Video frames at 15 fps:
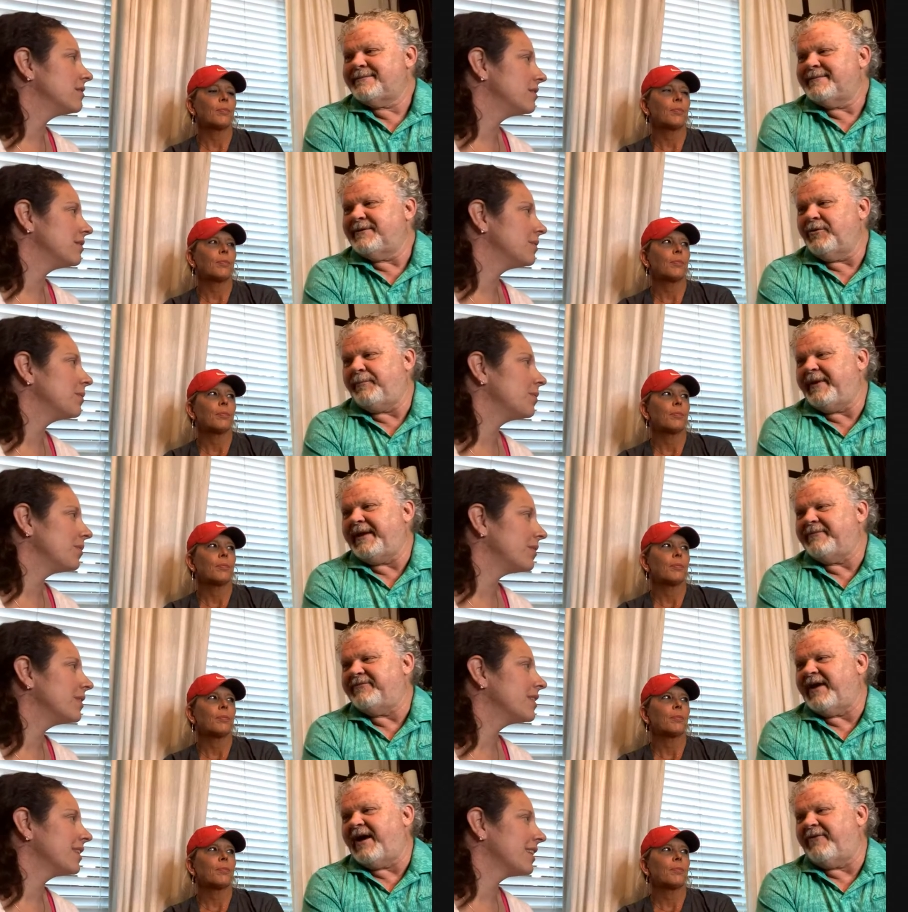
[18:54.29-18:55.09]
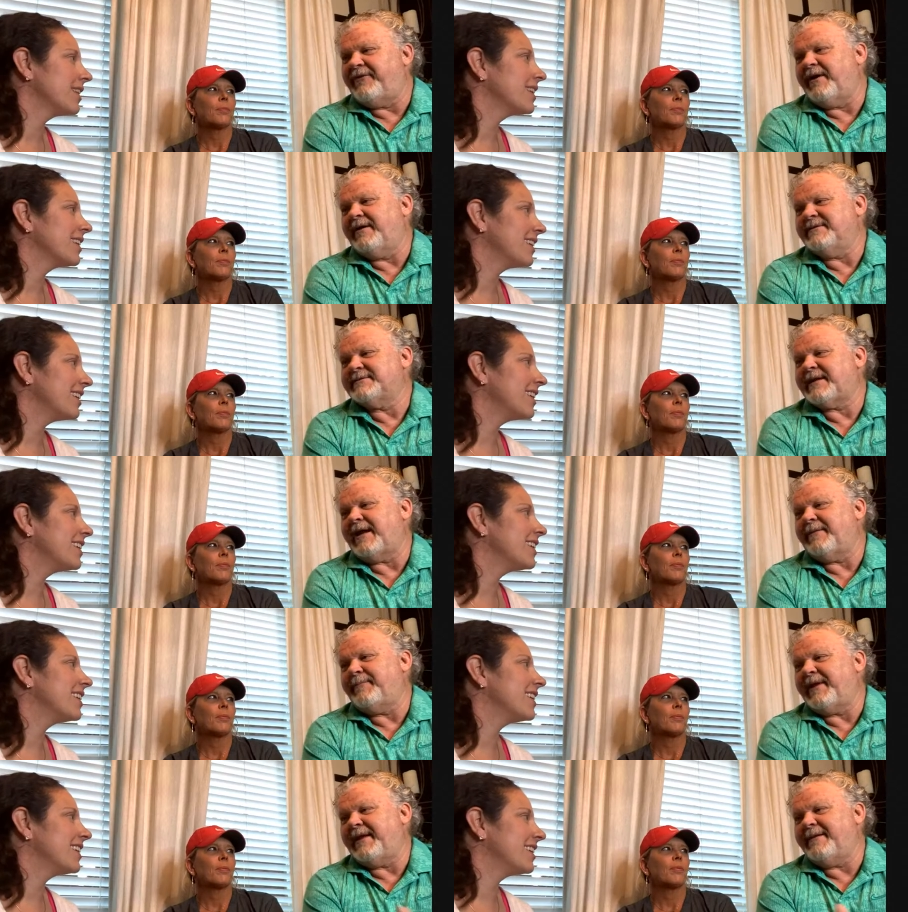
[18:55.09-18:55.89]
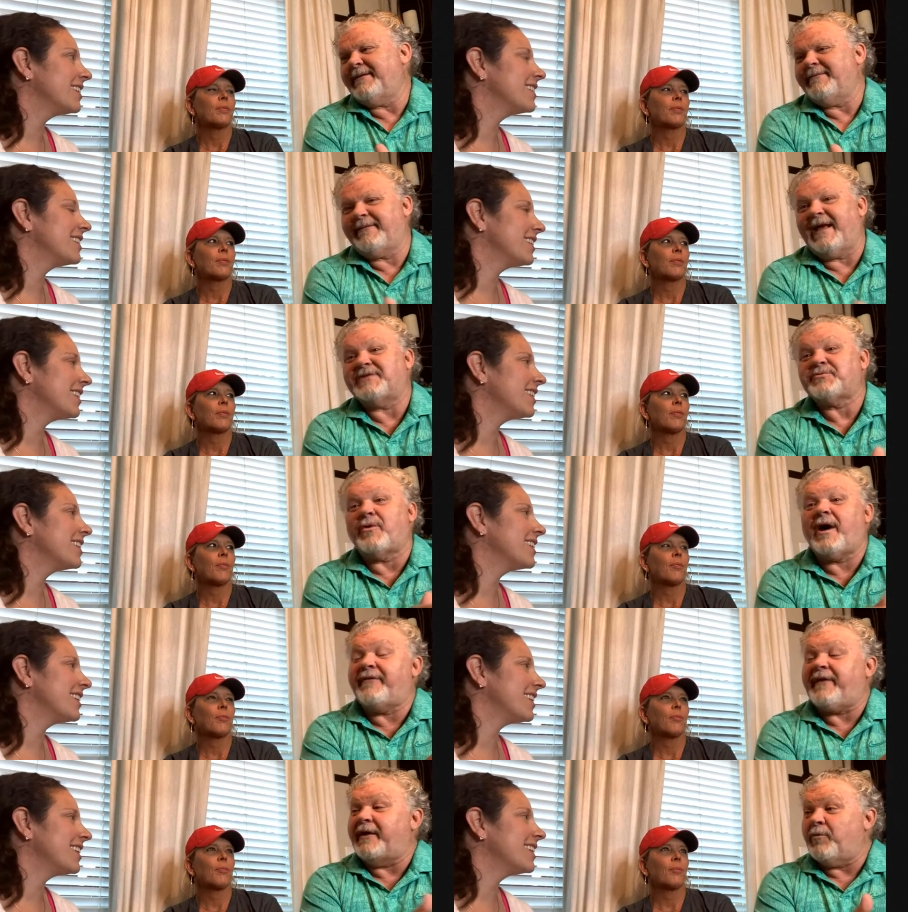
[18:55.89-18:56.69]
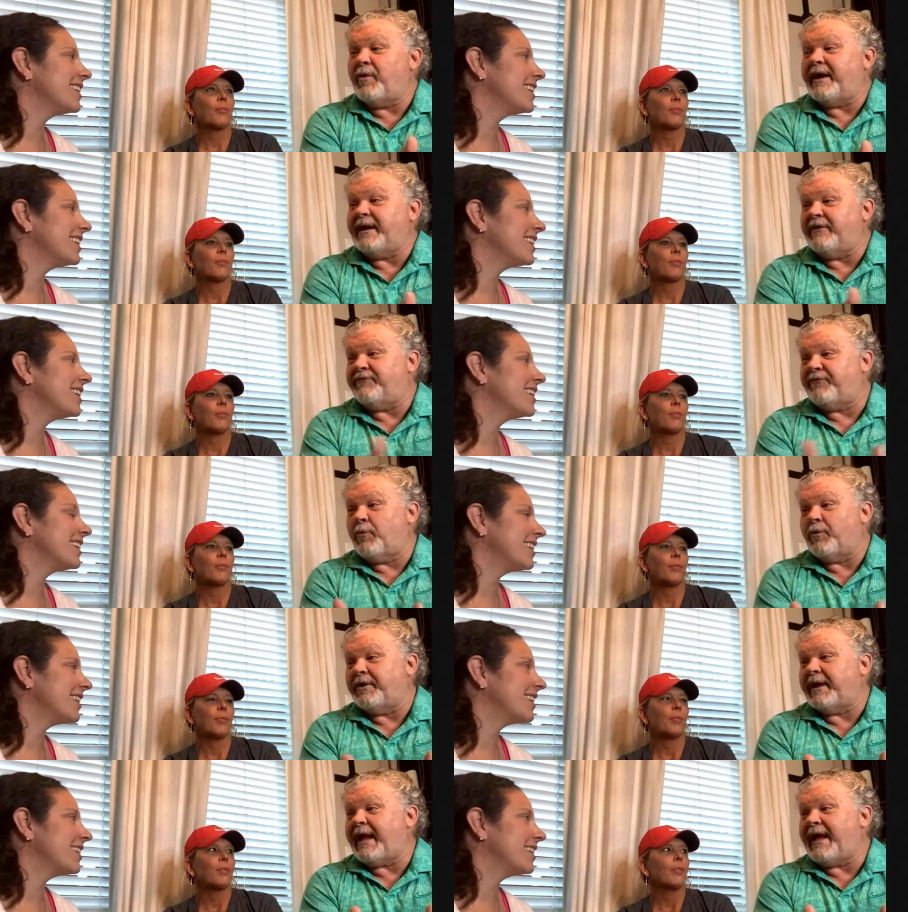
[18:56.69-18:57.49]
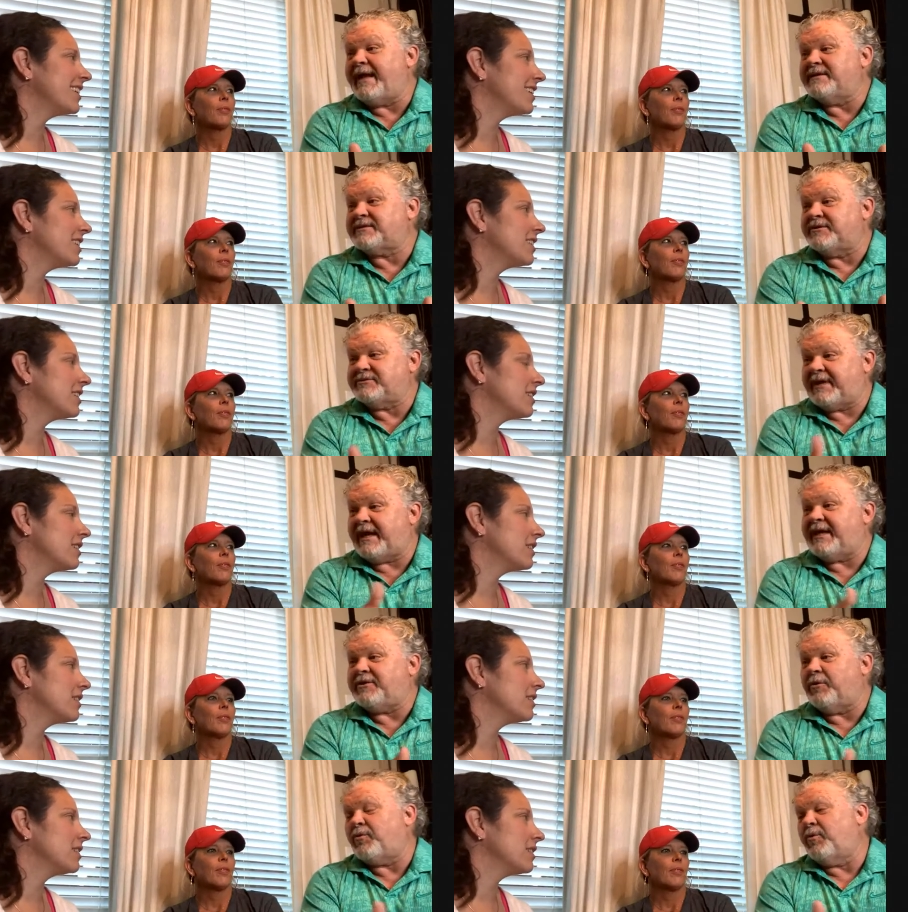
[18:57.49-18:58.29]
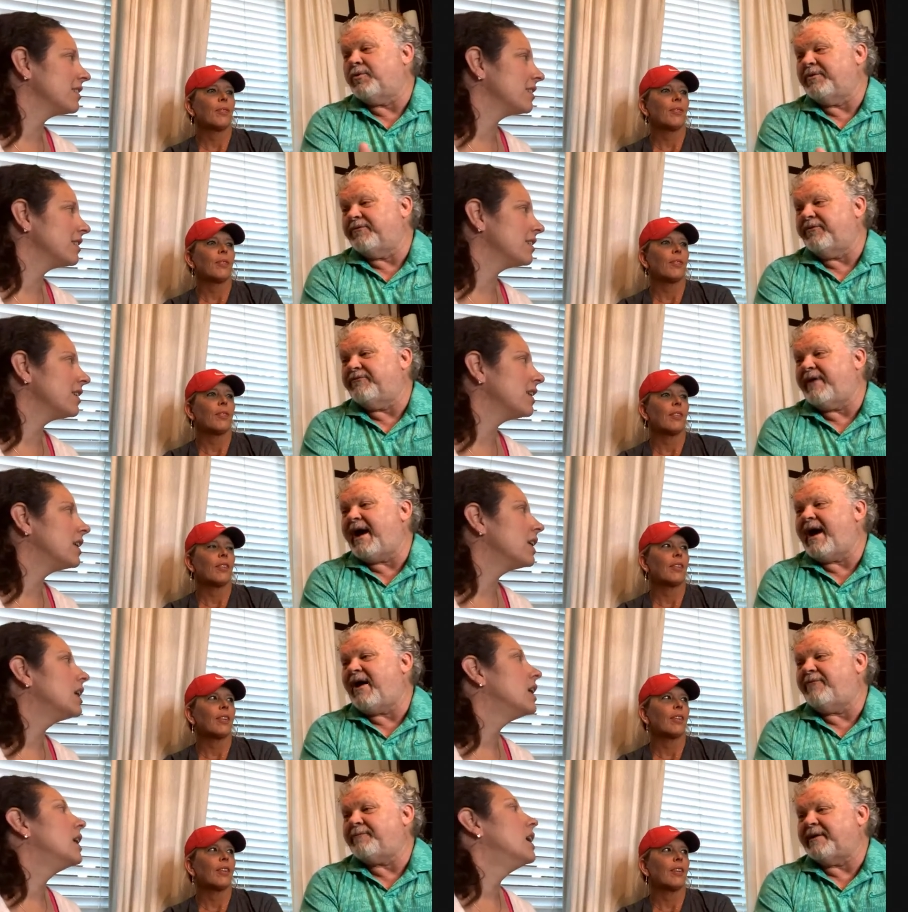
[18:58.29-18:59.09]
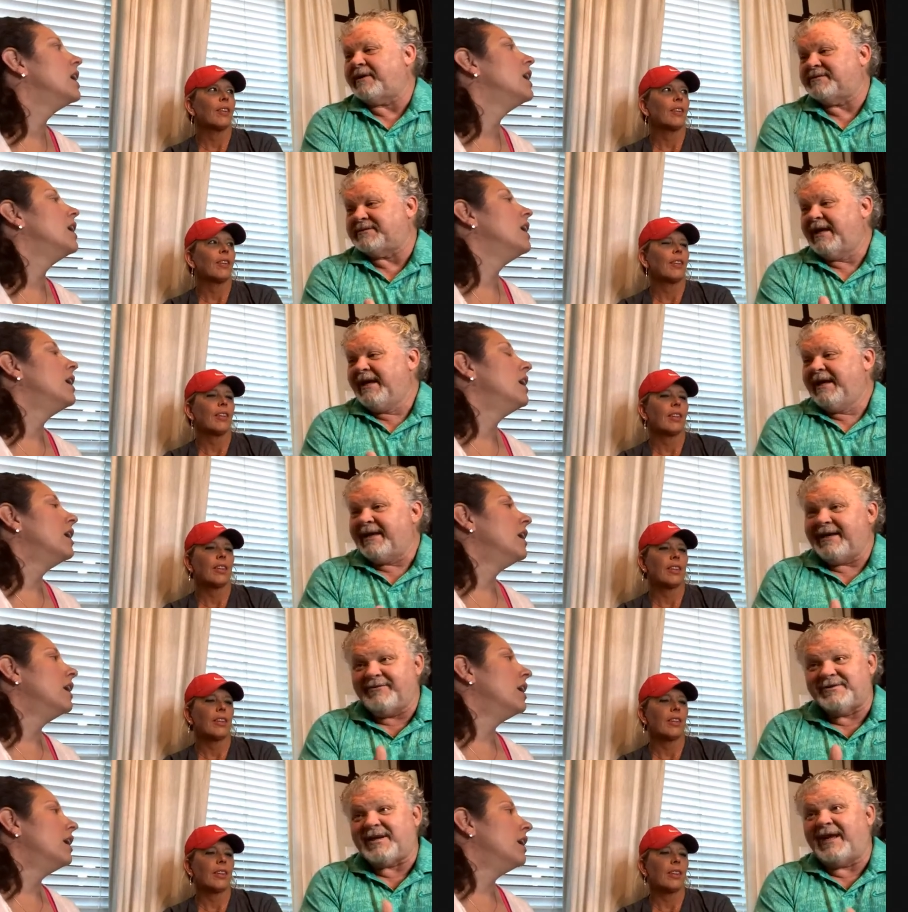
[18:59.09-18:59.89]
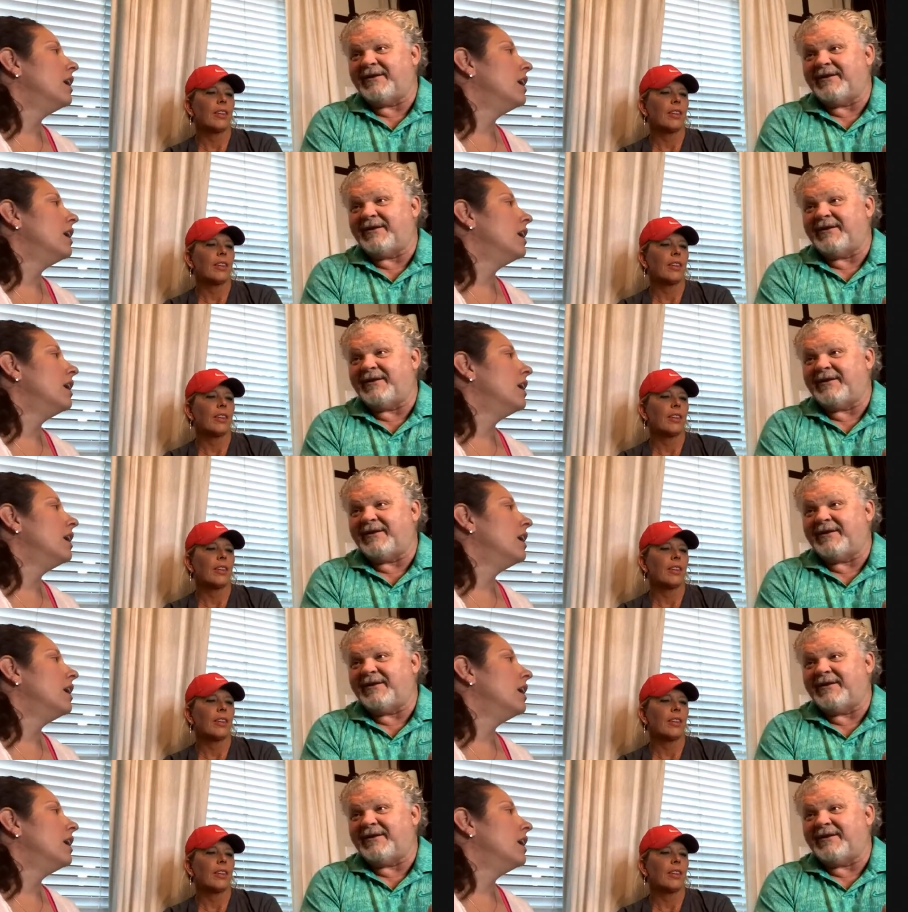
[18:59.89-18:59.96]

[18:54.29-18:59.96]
Speaker 1: no pig valve, huh? It's got to be. That's why they waited four days because he had to order the valve because he was